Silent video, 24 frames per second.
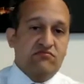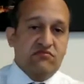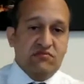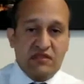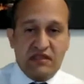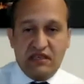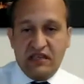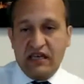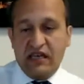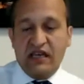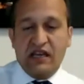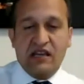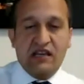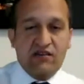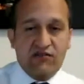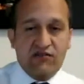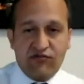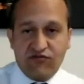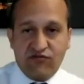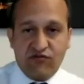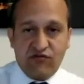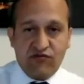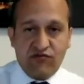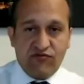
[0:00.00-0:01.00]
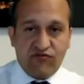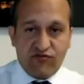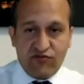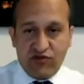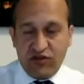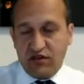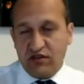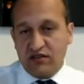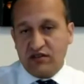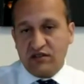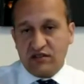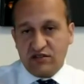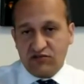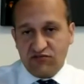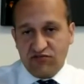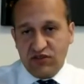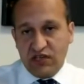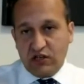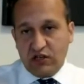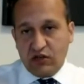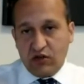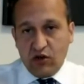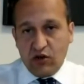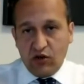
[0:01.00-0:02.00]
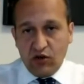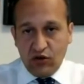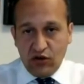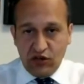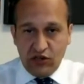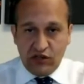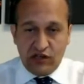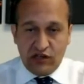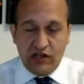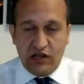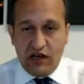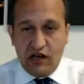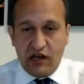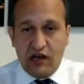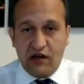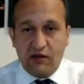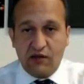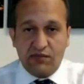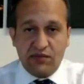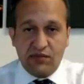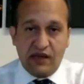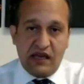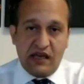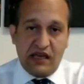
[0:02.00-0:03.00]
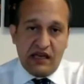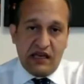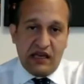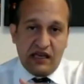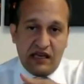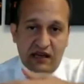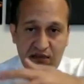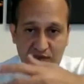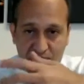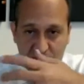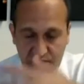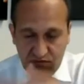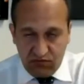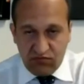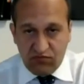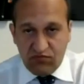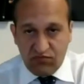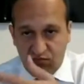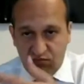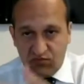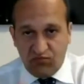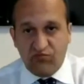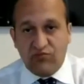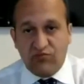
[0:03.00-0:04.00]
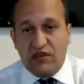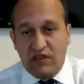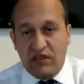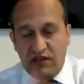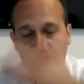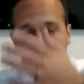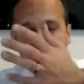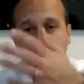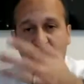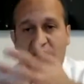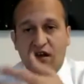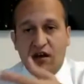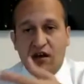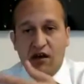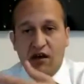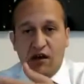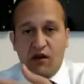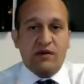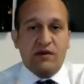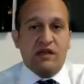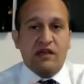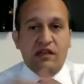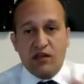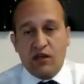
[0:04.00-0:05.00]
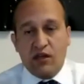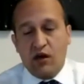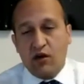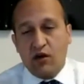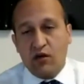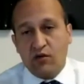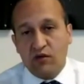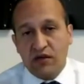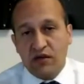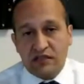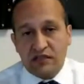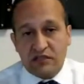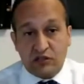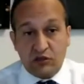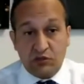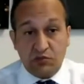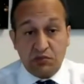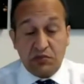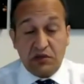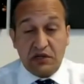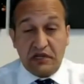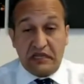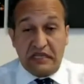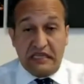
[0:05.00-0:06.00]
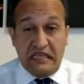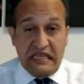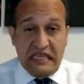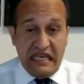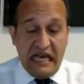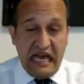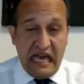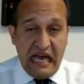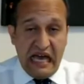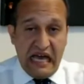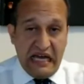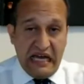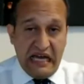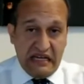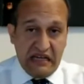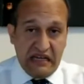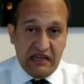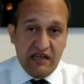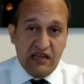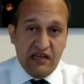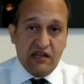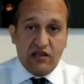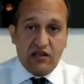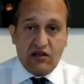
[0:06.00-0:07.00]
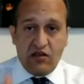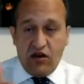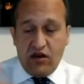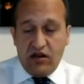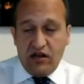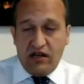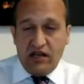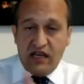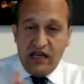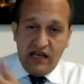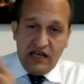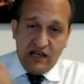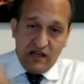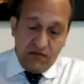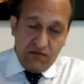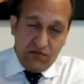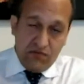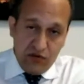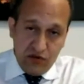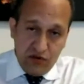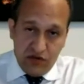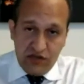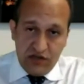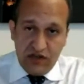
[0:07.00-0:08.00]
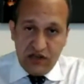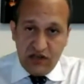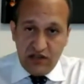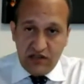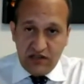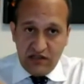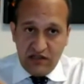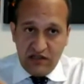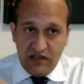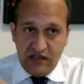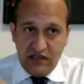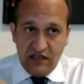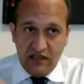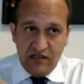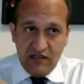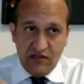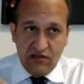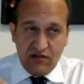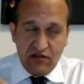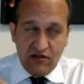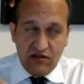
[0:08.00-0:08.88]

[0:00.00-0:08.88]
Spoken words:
get in front of this vehicle, hook it up, and lift it up and go. And so, but he had gone ahead and put the